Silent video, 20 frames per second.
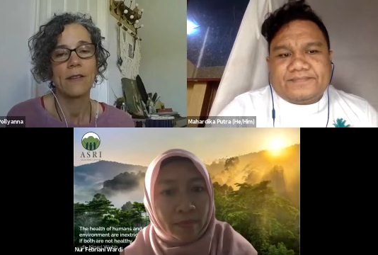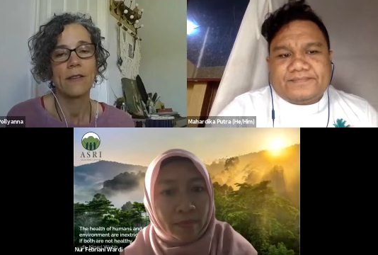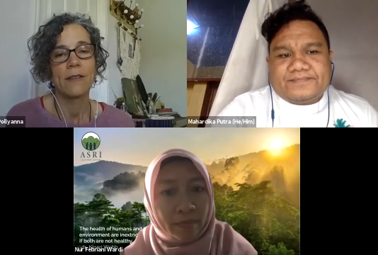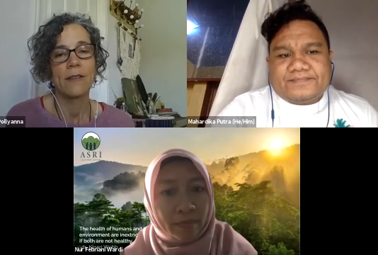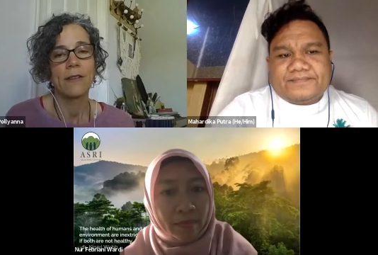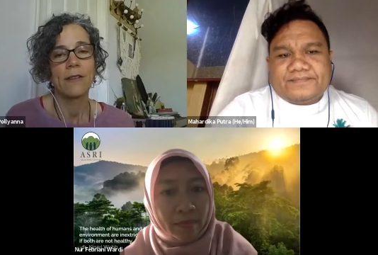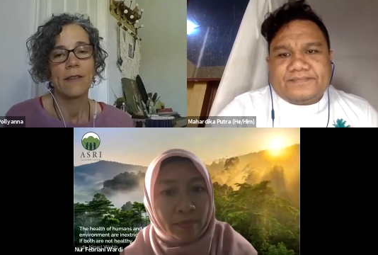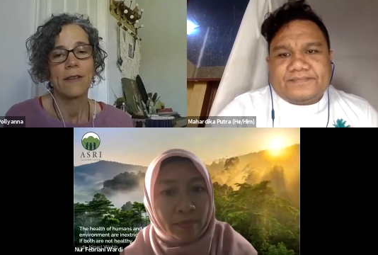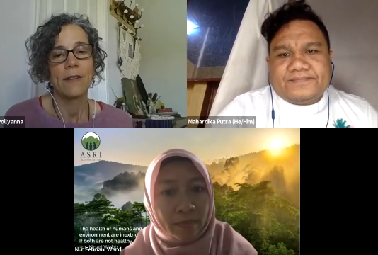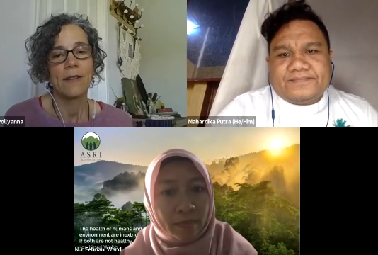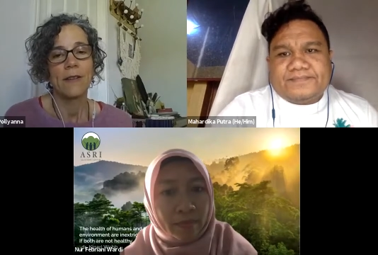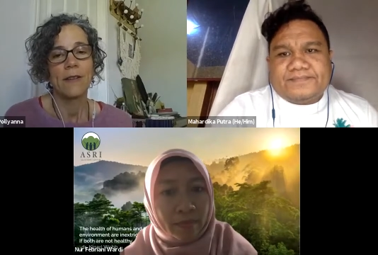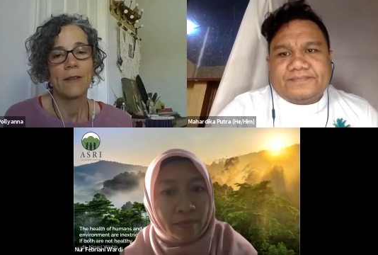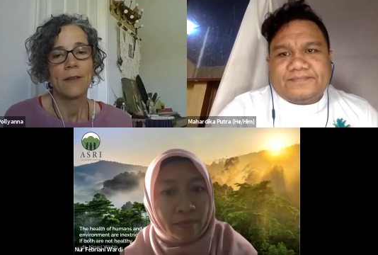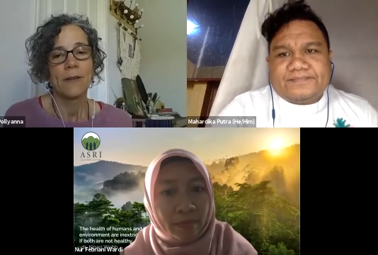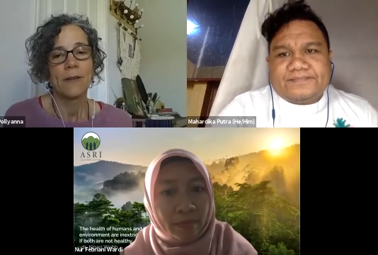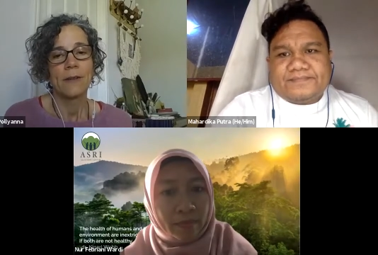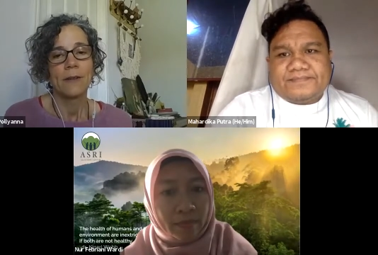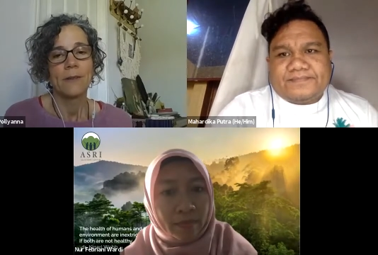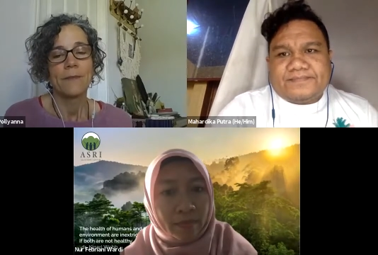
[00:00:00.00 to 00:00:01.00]

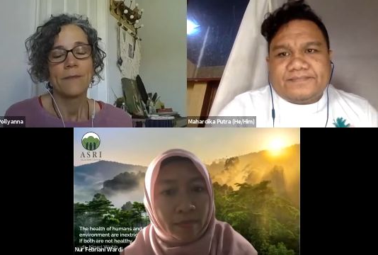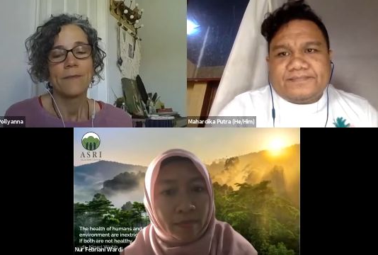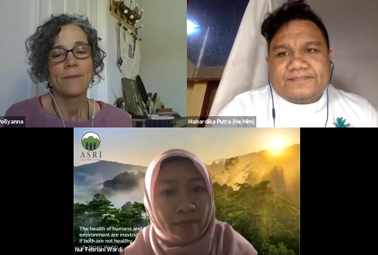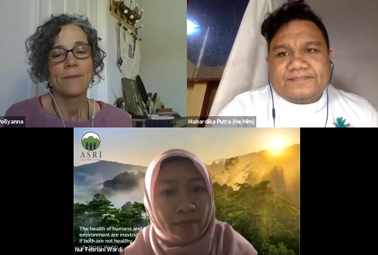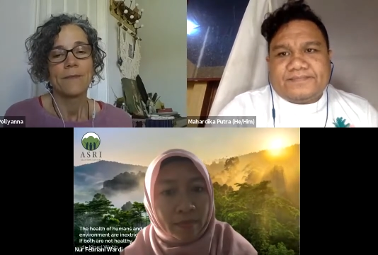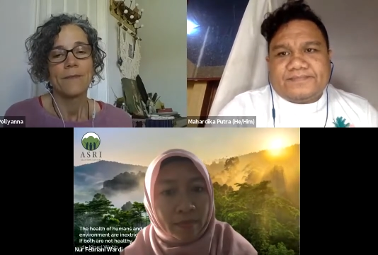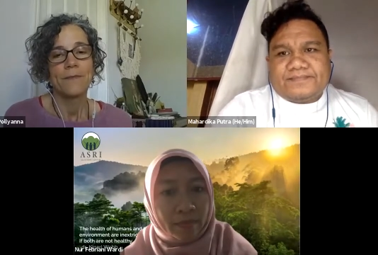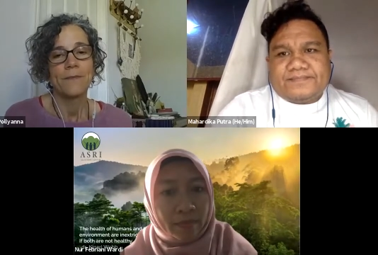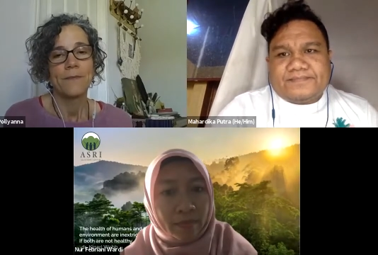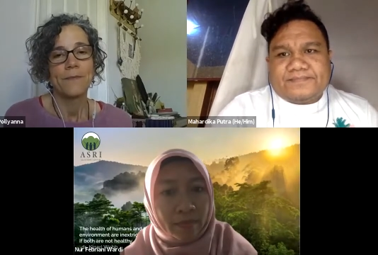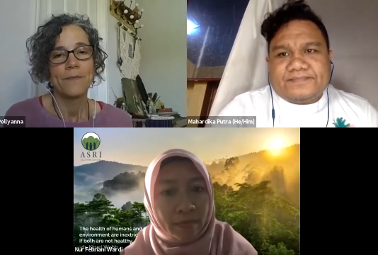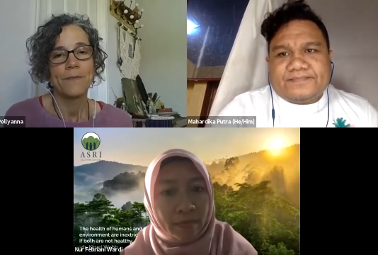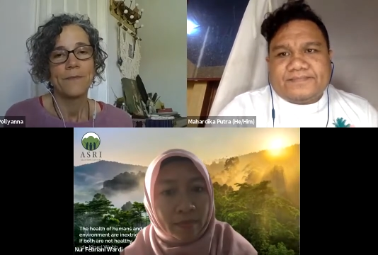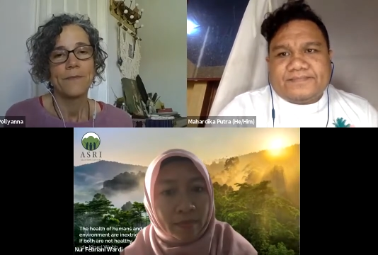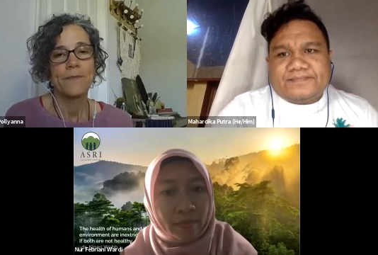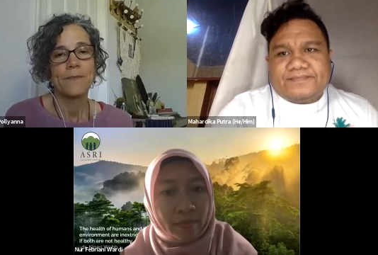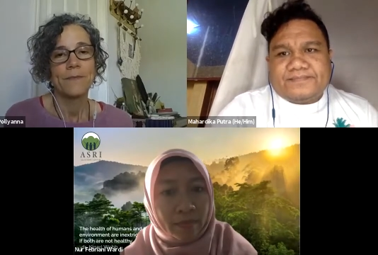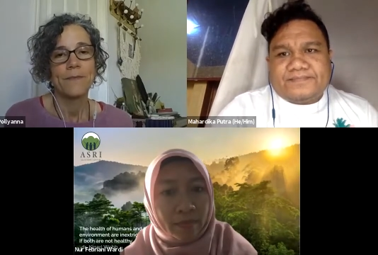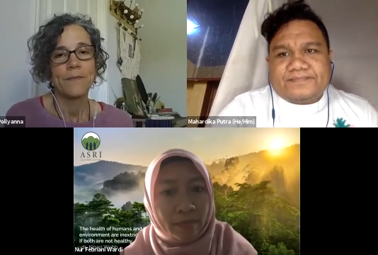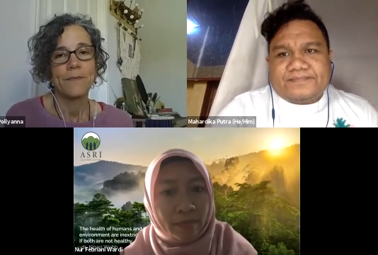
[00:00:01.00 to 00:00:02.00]

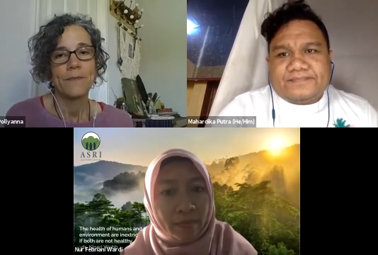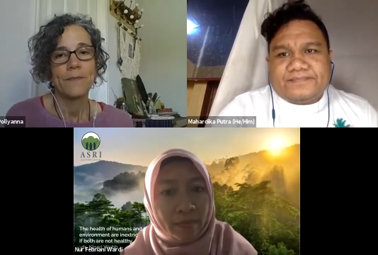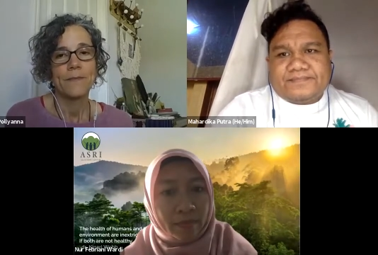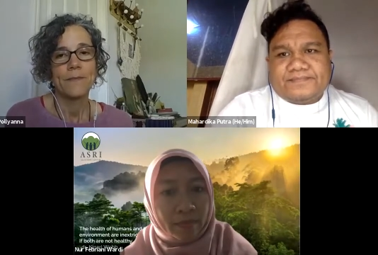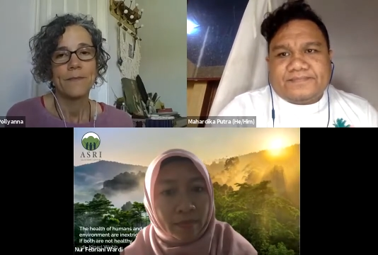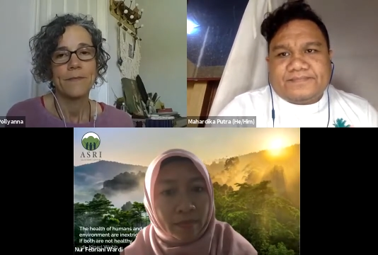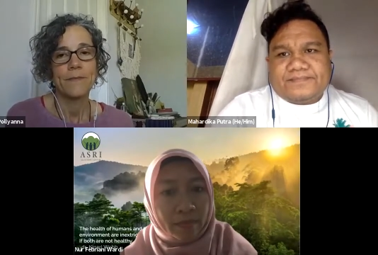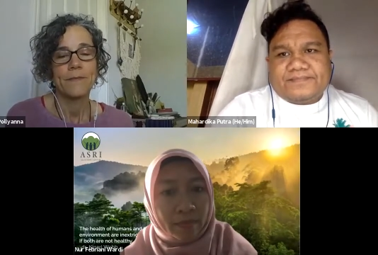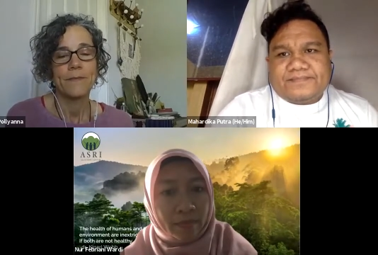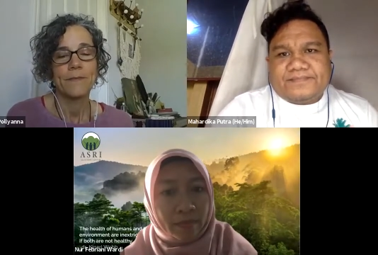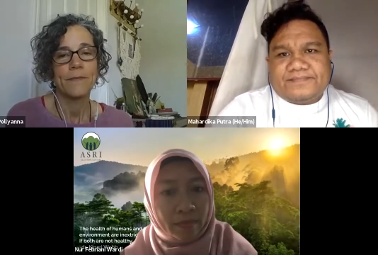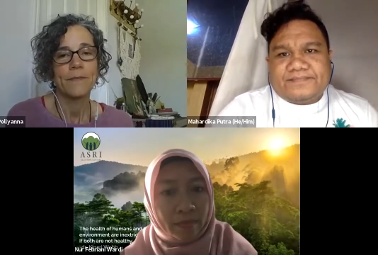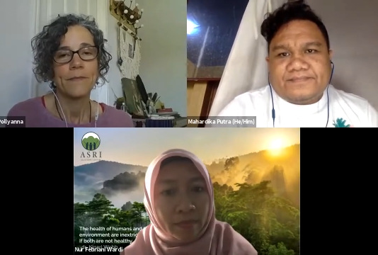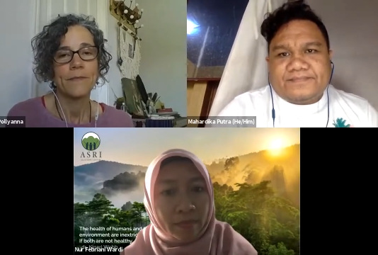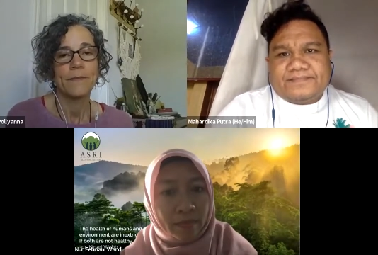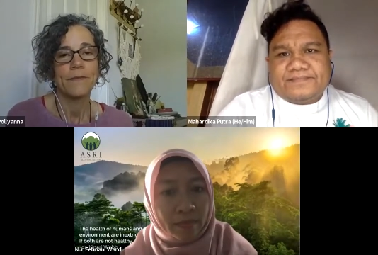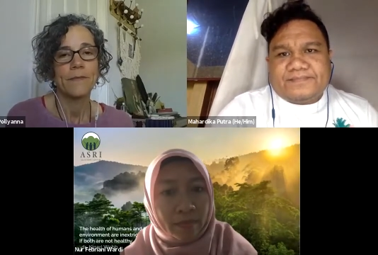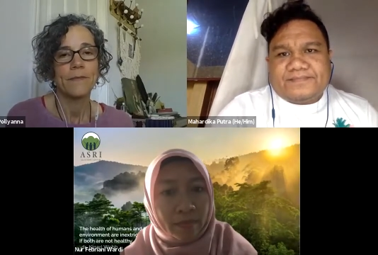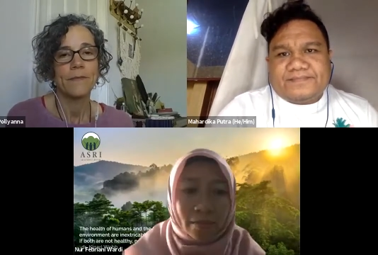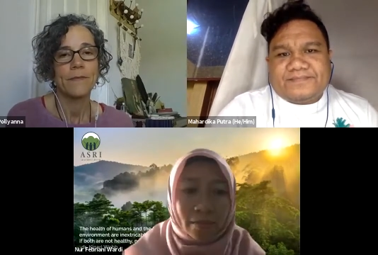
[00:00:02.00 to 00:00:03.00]

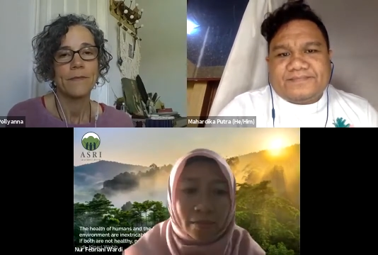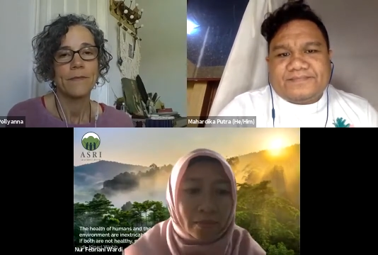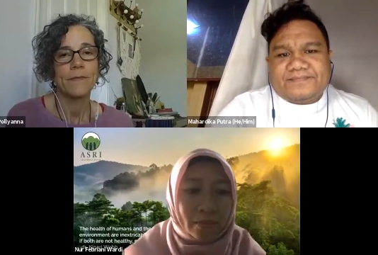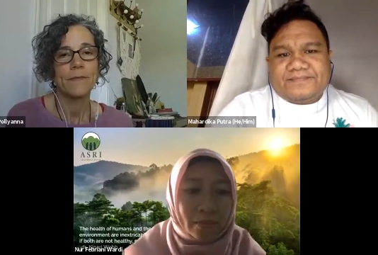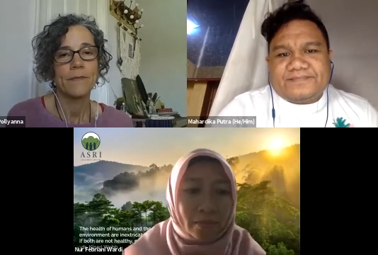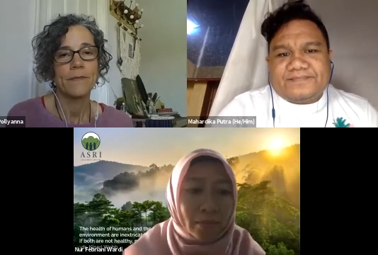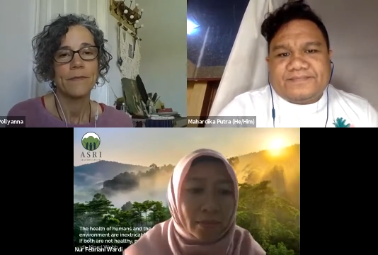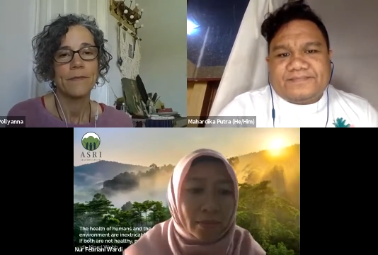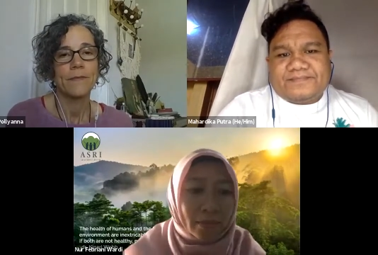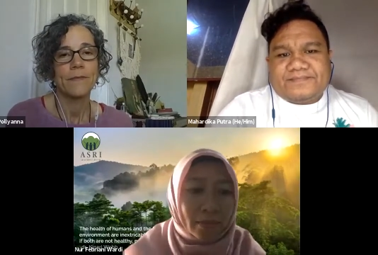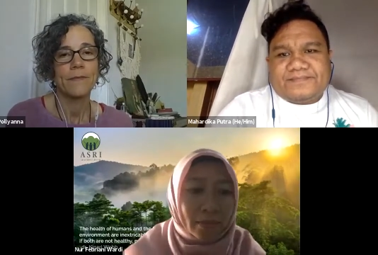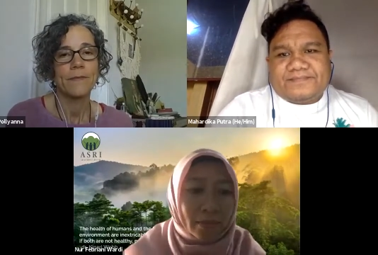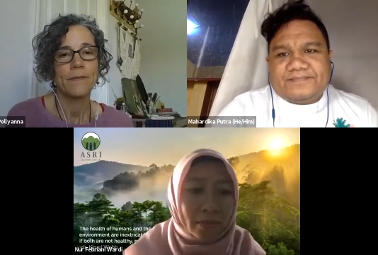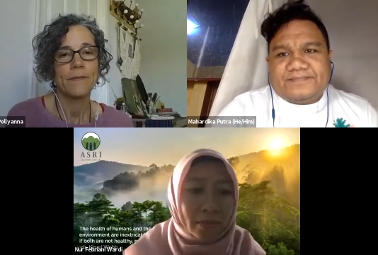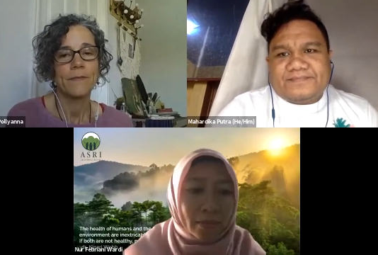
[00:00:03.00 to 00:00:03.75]
(no one is talking)